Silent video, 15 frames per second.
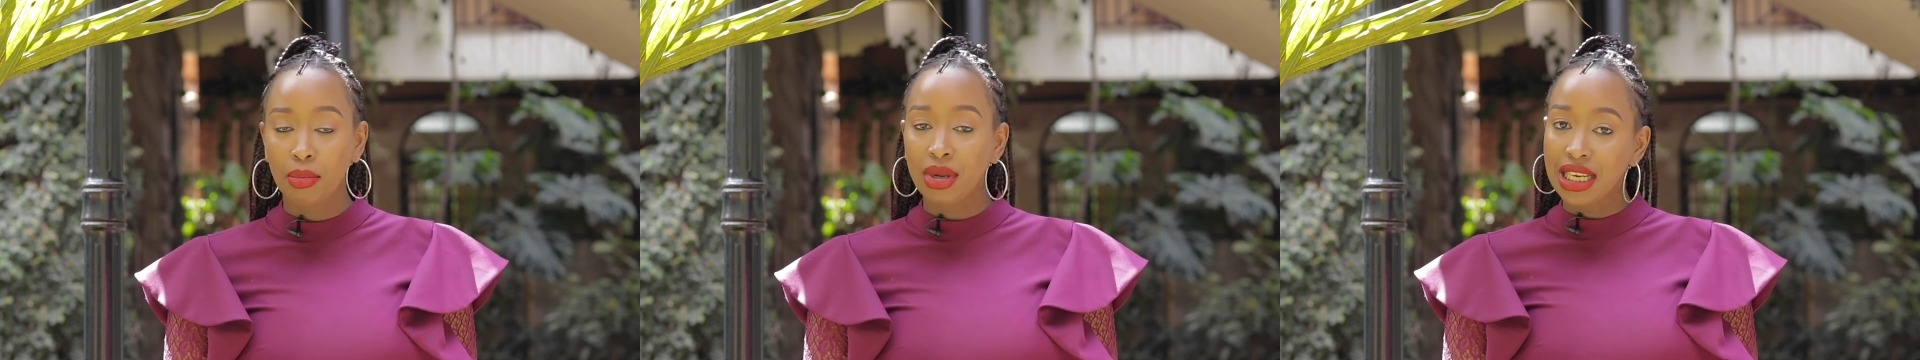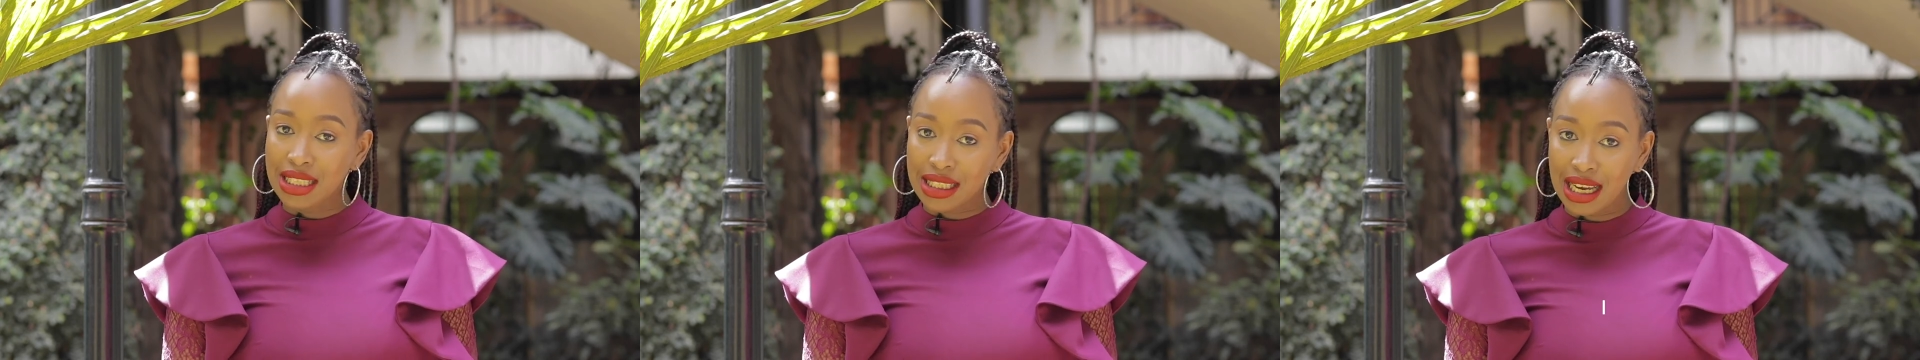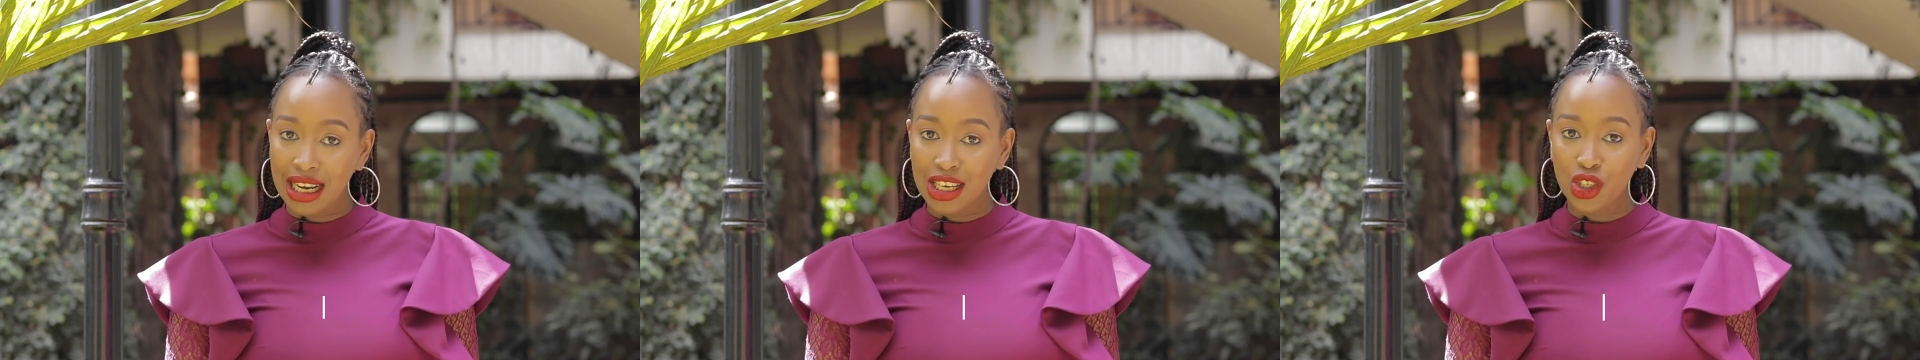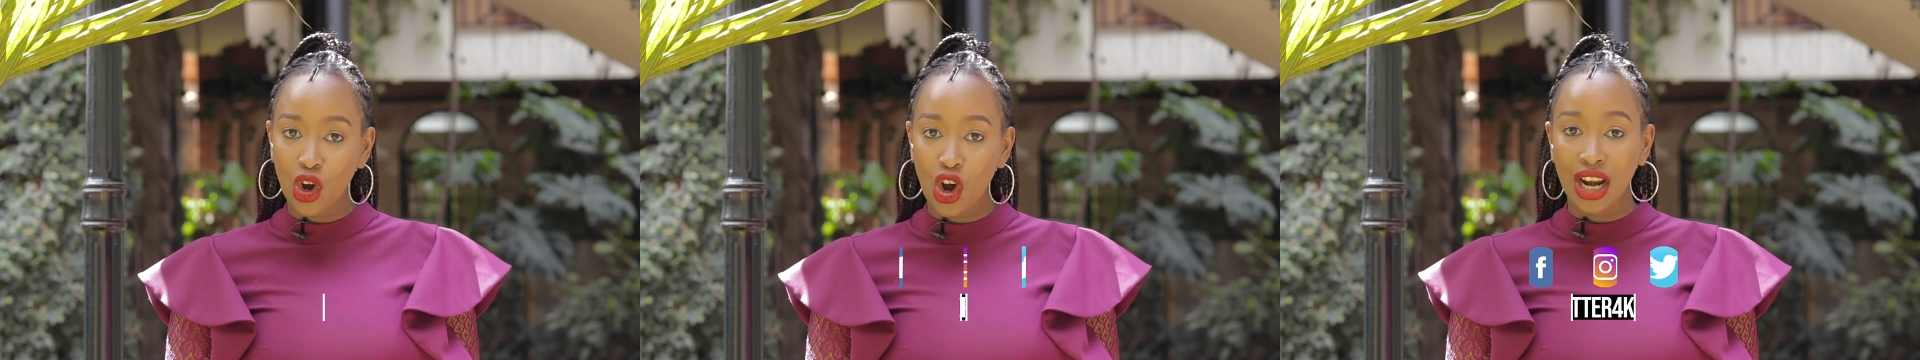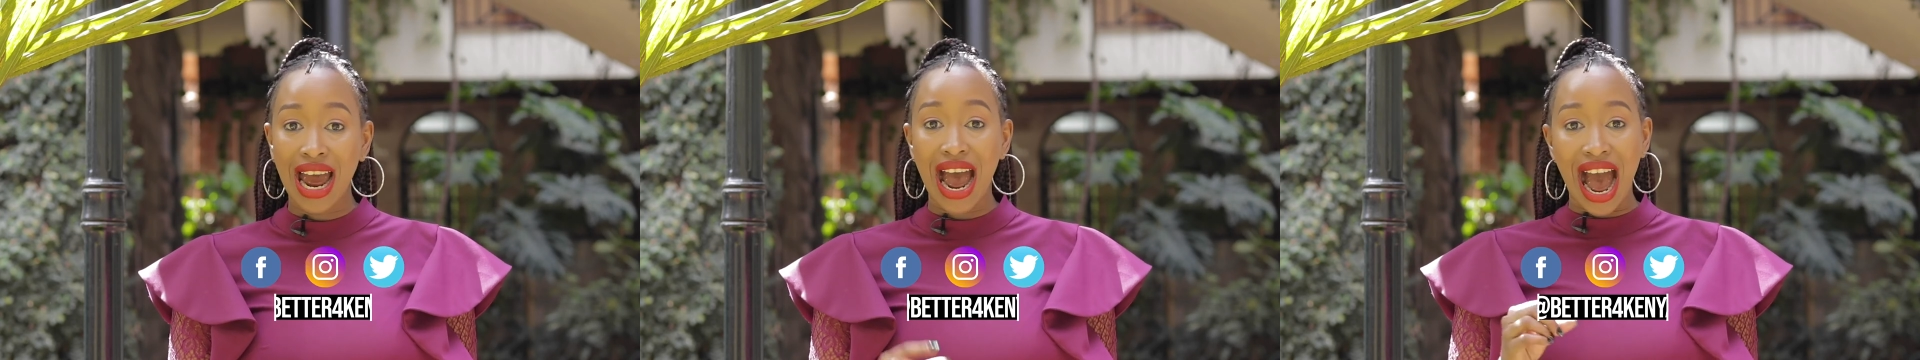Please tell us
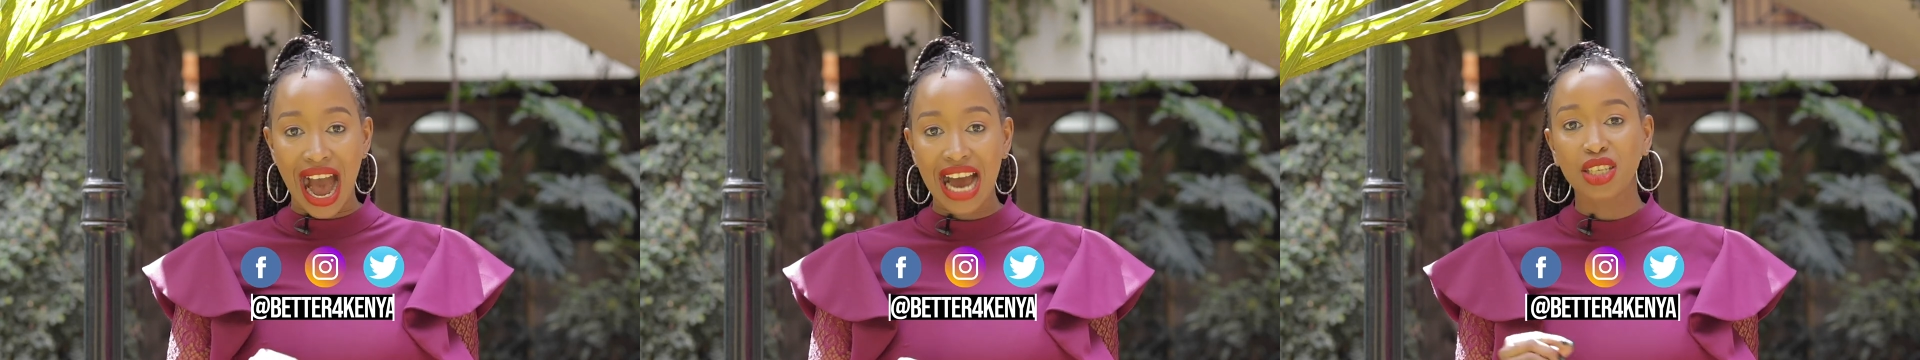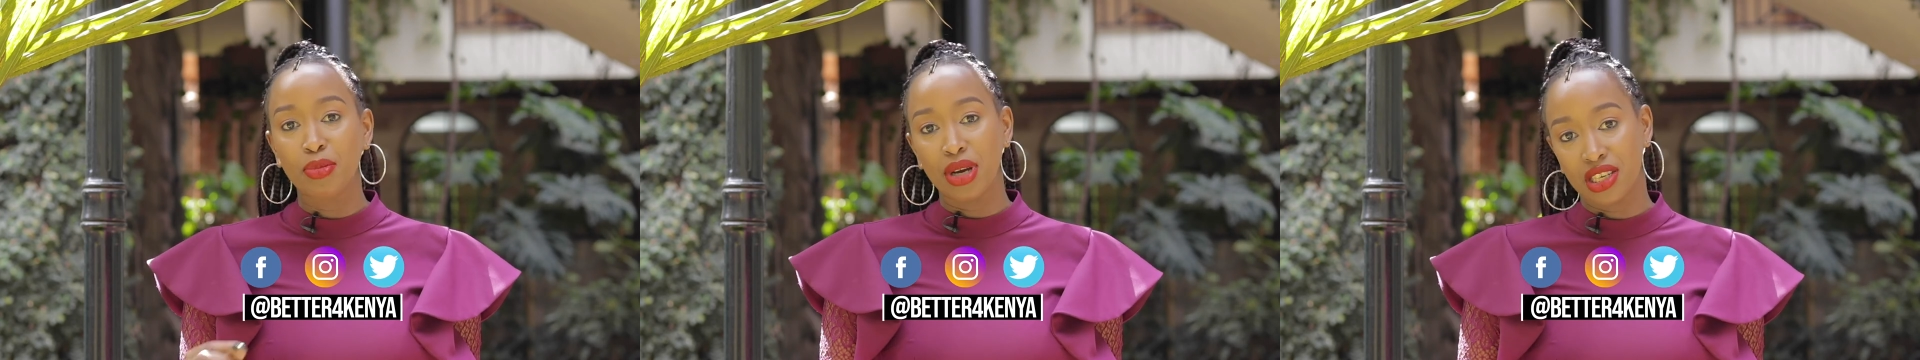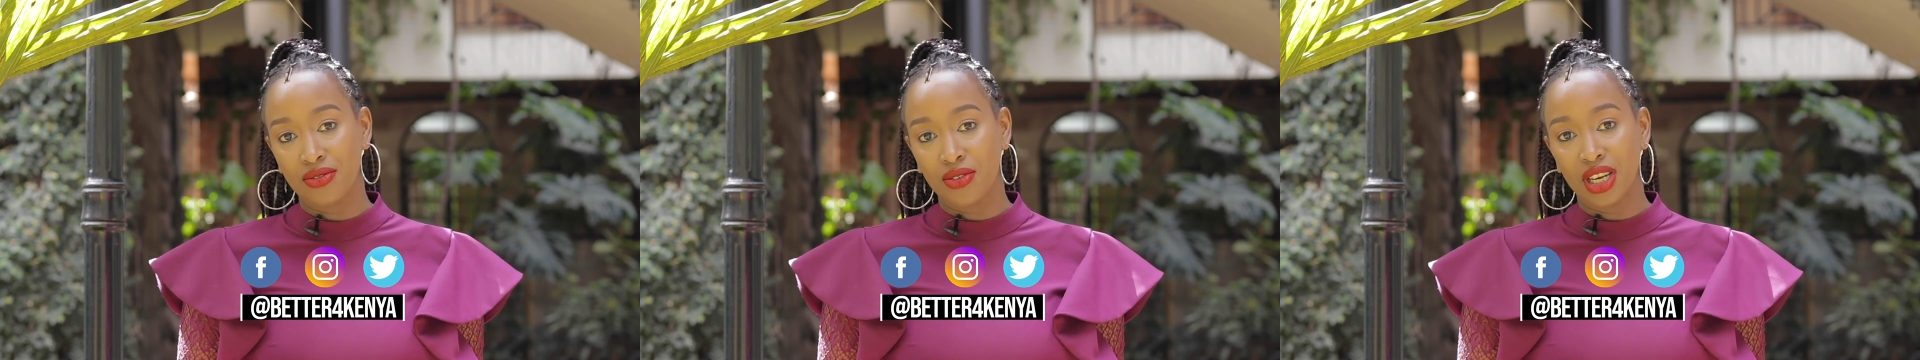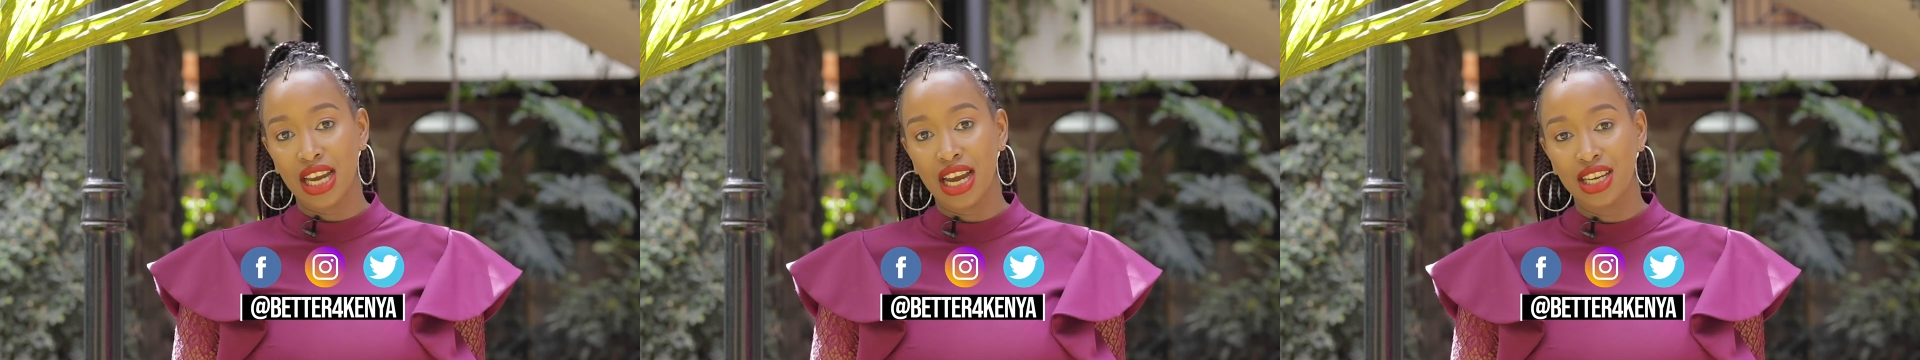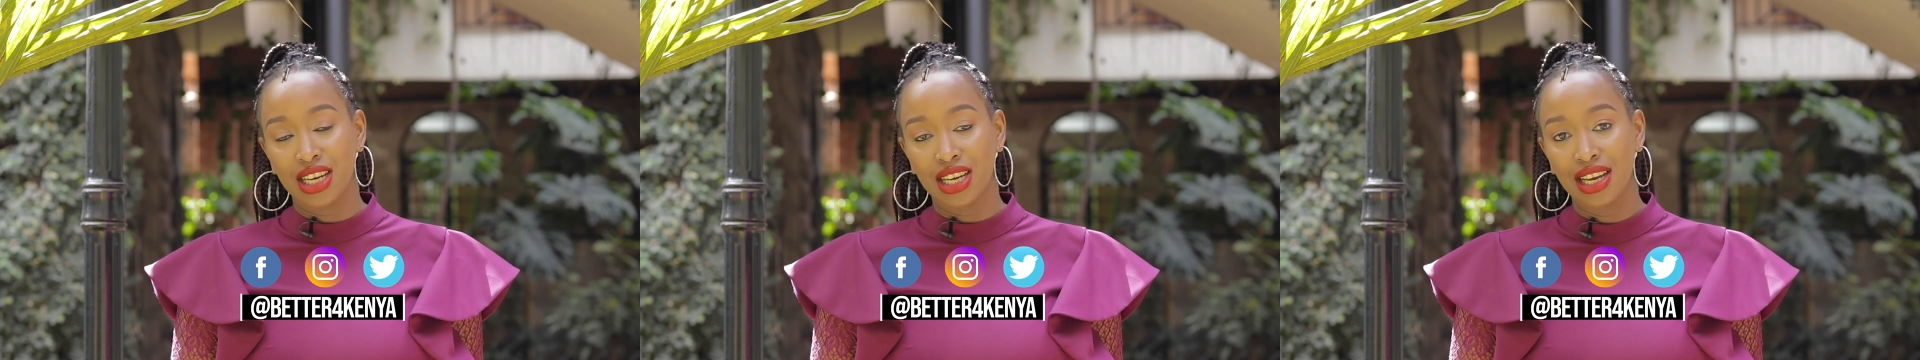on
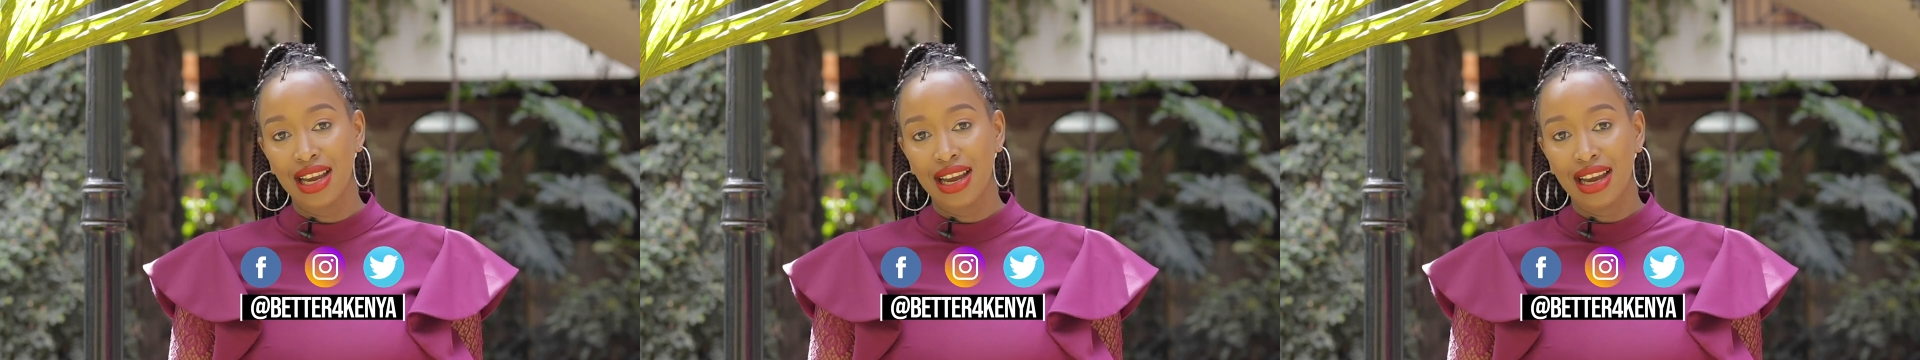@BetterForKenya,